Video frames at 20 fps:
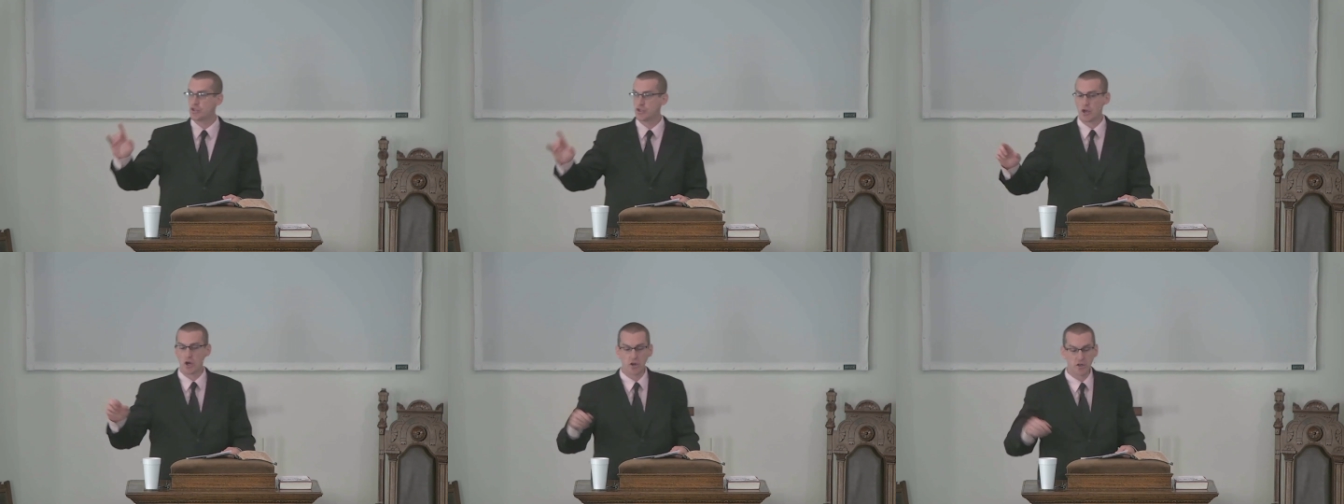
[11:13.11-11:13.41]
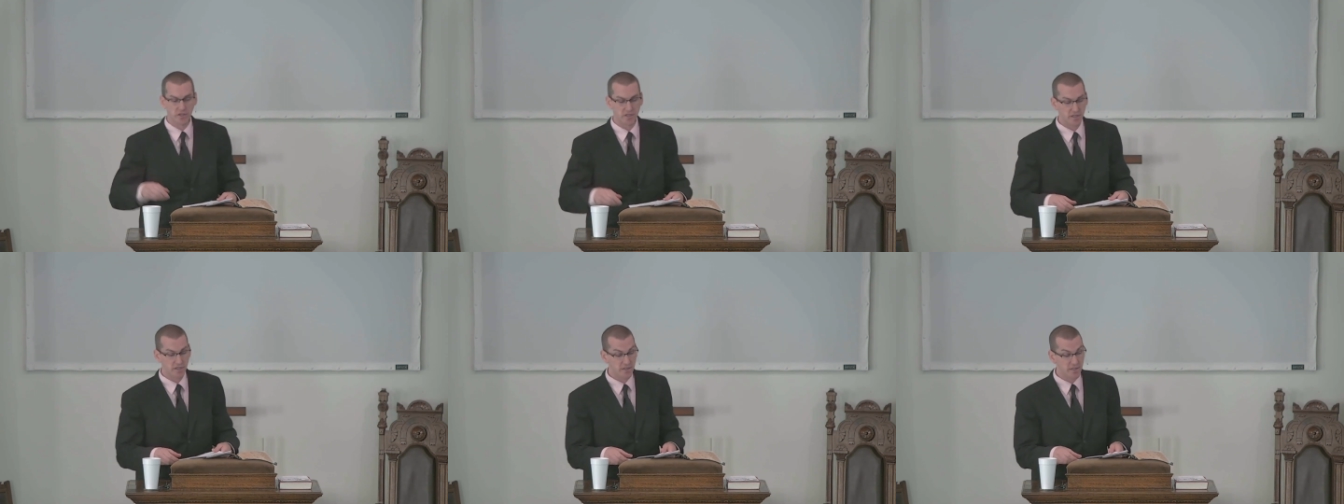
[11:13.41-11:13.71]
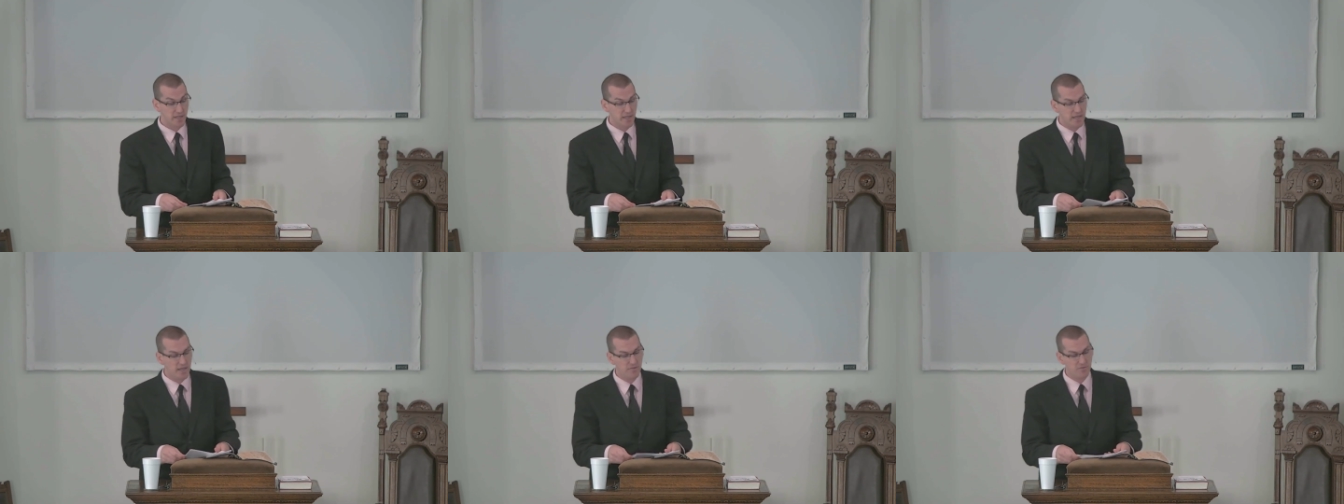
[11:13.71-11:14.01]

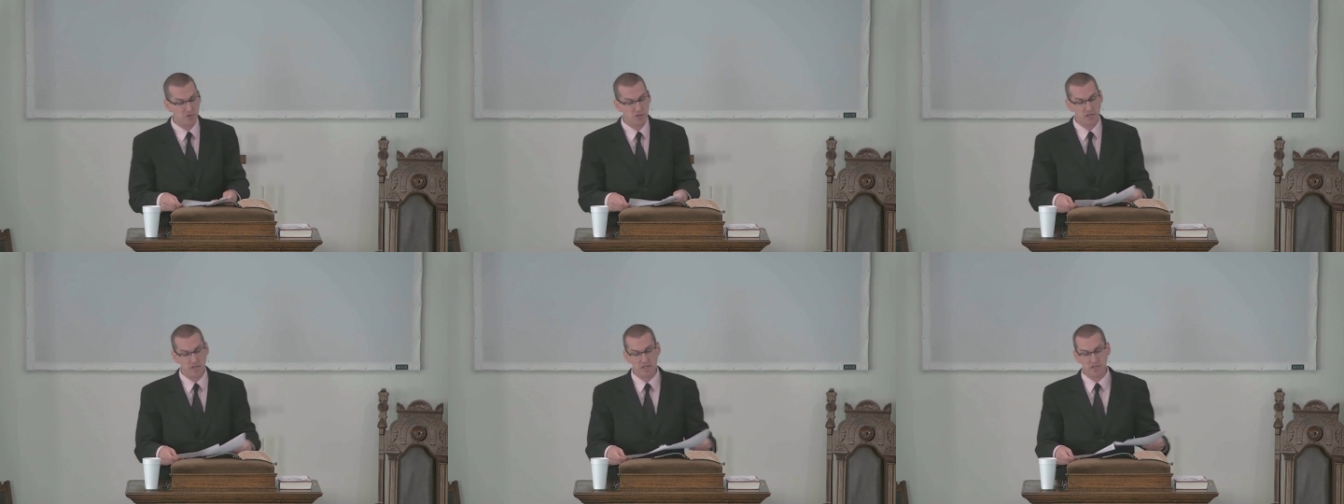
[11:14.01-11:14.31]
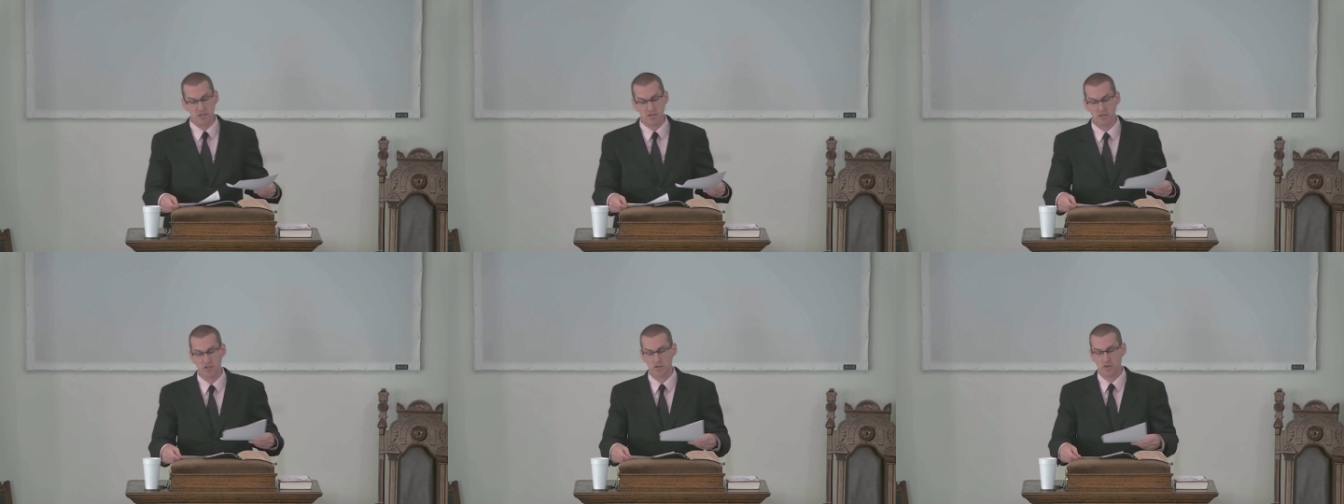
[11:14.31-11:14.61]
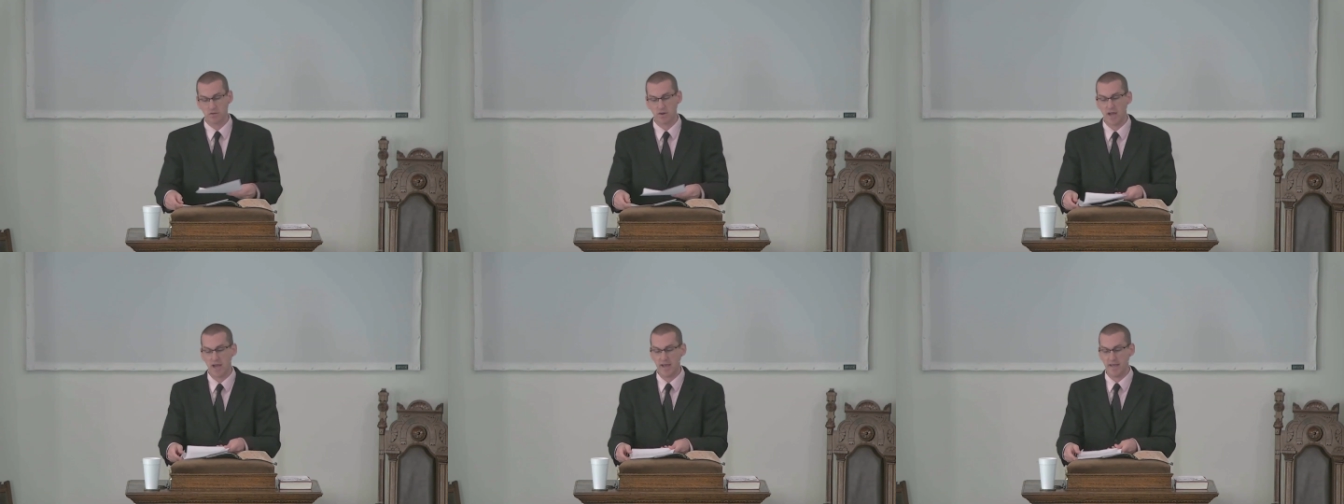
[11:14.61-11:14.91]
certainty of
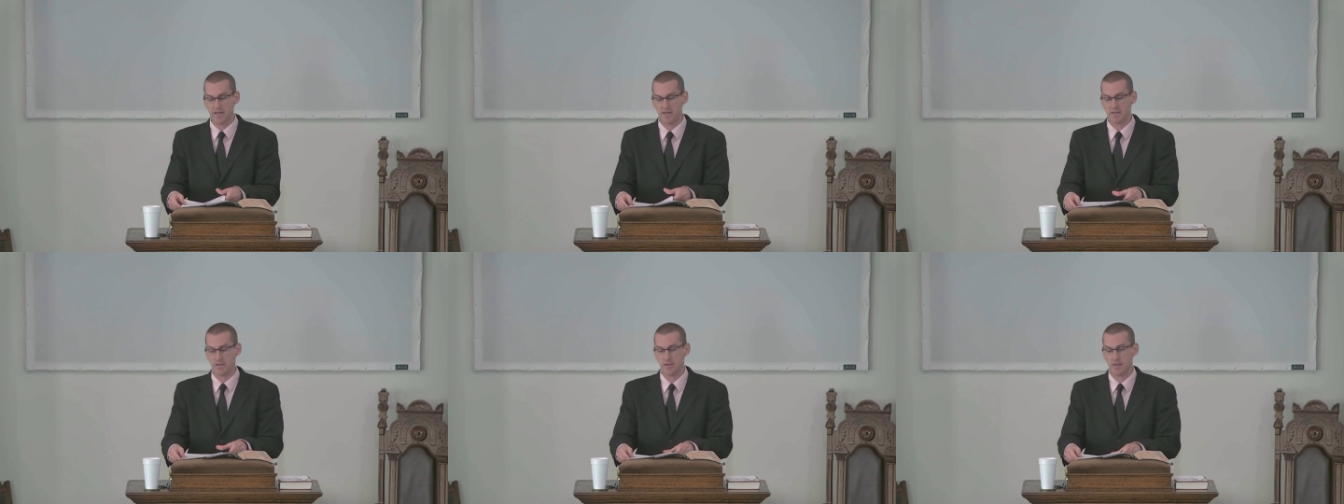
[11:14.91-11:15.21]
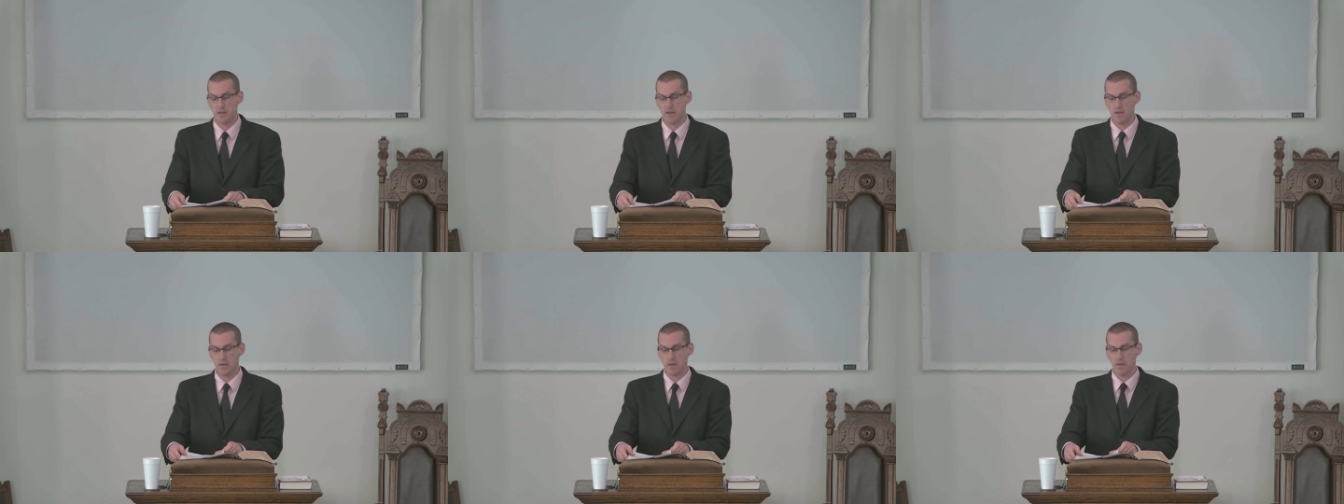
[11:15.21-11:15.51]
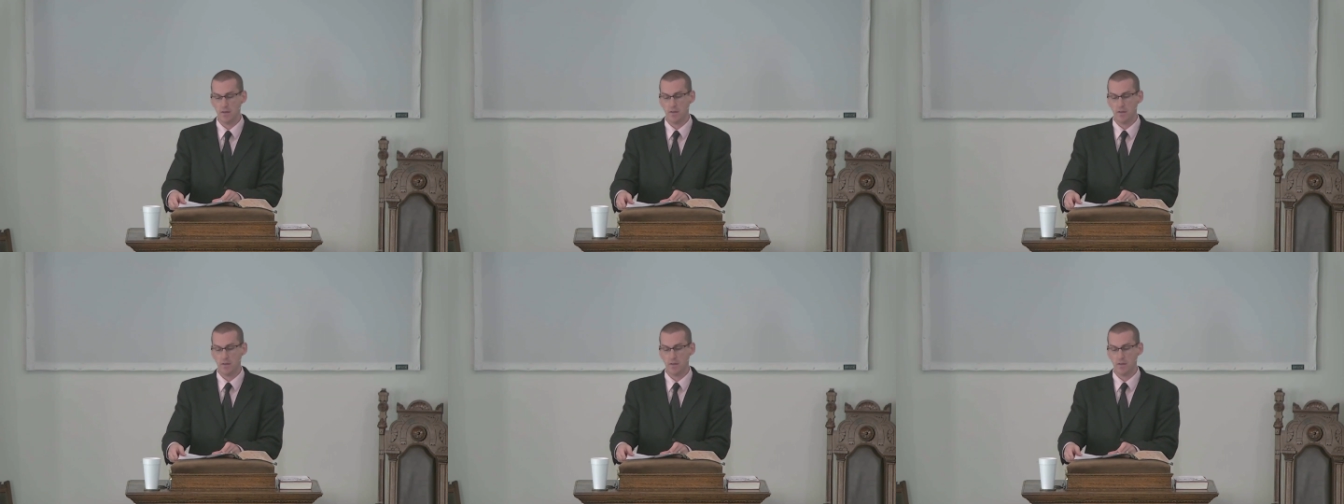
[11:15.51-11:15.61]
Jesus Christ.